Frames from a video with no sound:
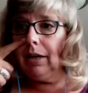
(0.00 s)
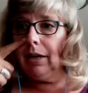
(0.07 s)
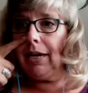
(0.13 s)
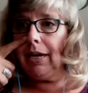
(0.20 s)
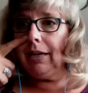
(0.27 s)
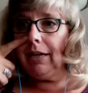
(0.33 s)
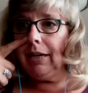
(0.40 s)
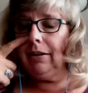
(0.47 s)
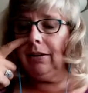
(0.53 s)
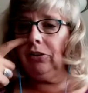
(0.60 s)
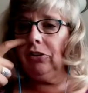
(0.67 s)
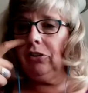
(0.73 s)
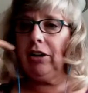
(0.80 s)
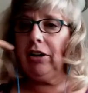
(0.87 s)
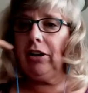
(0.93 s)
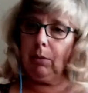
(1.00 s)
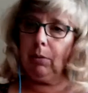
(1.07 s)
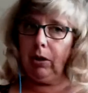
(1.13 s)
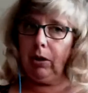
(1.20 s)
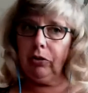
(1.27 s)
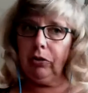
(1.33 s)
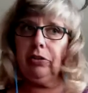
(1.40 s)
And the sham
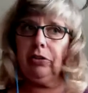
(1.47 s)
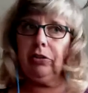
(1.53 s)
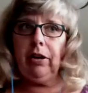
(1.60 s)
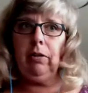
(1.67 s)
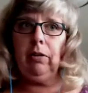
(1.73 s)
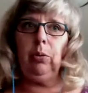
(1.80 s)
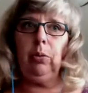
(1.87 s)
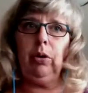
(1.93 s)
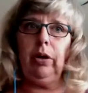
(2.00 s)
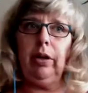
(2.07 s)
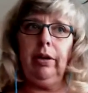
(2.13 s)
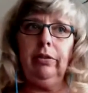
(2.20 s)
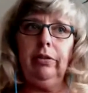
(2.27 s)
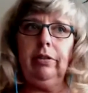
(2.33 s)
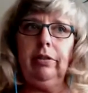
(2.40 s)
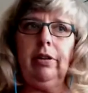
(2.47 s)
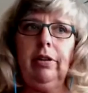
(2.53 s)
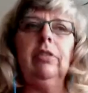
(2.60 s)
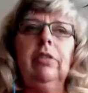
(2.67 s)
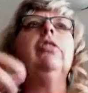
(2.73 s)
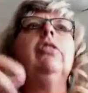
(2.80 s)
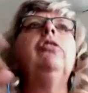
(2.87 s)
ultrasound it
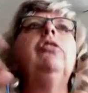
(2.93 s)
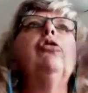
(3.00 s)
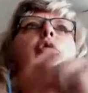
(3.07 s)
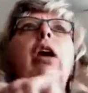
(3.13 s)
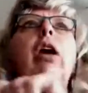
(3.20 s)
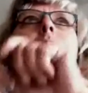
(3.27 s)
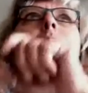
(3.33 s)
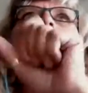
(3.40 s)
doesn't describe